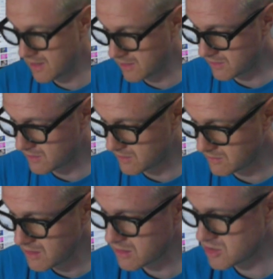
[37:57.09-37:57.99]
And
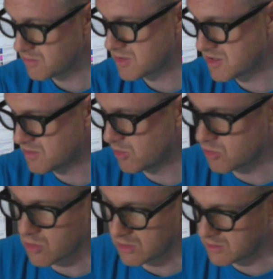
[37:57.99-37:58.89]
yeah, she misses small
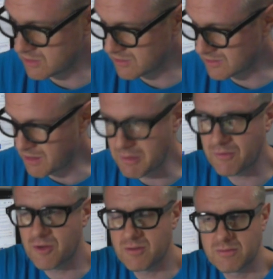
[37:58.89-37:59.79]
talk a lot. And coming
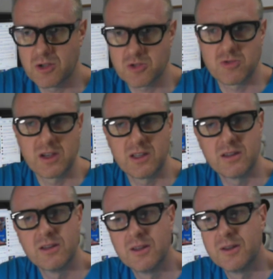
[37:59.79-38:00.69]
from Australia
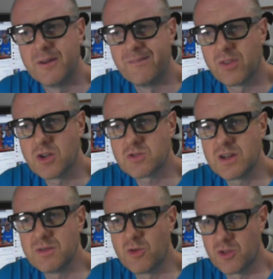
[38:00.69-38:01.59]

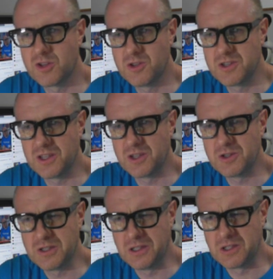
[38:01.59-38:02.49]
more than New Zealand. New
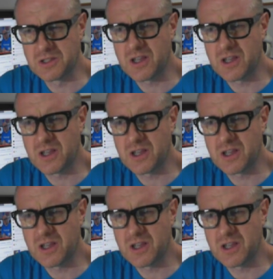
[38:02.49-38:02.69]
Zealanders